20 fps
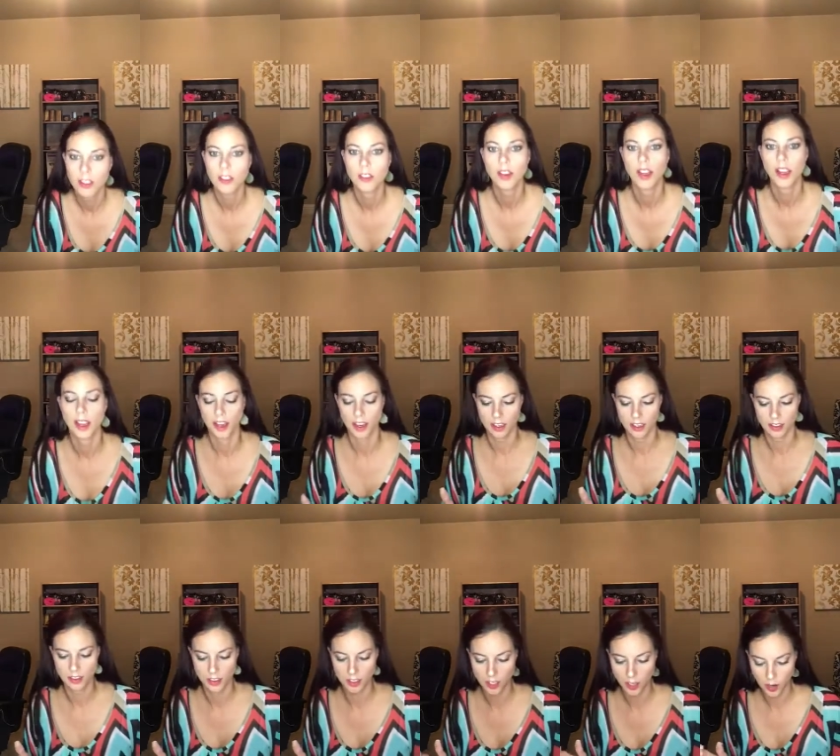Okay,
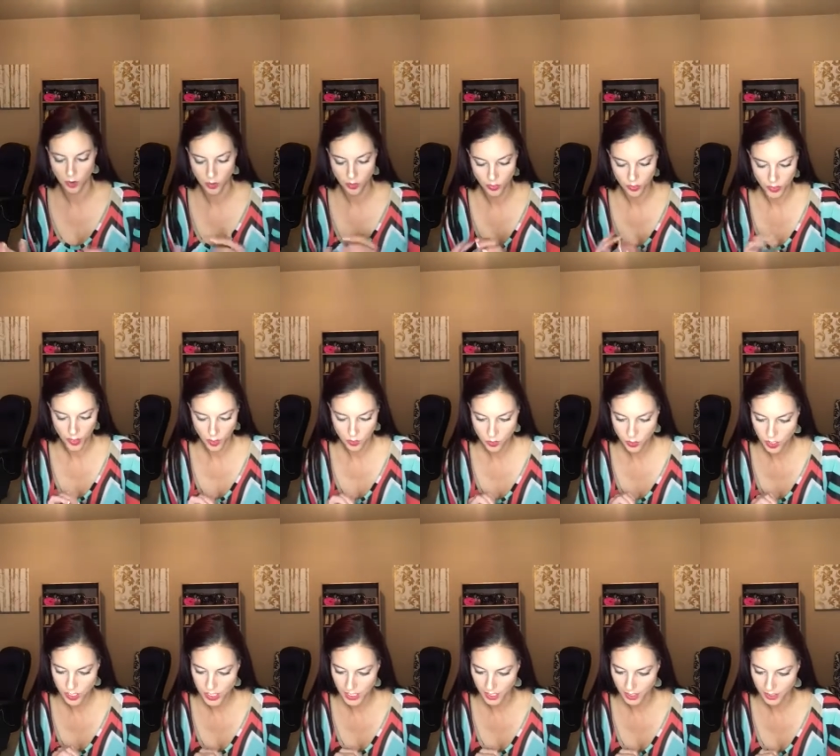so those
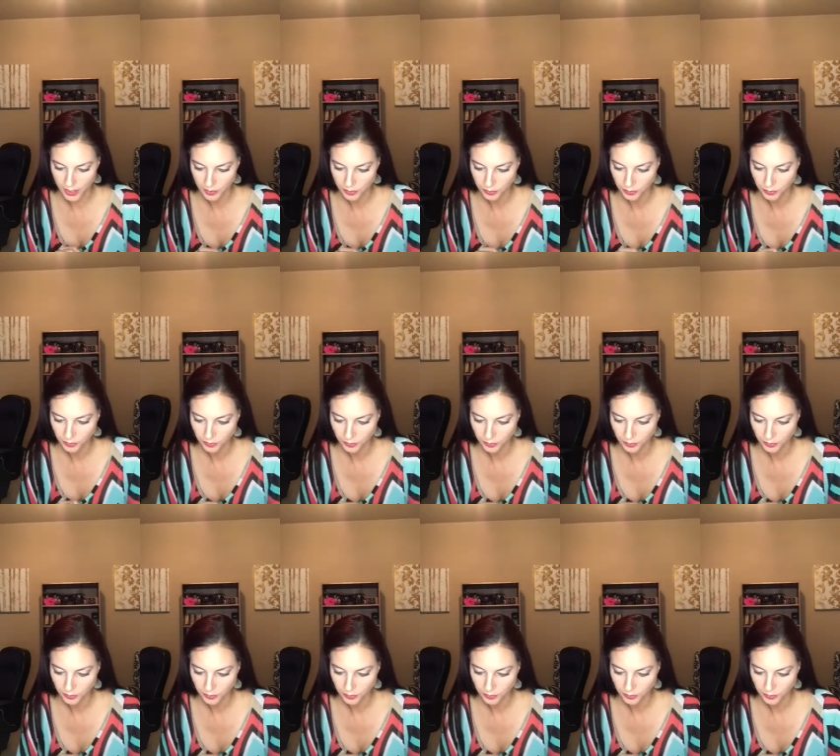are done.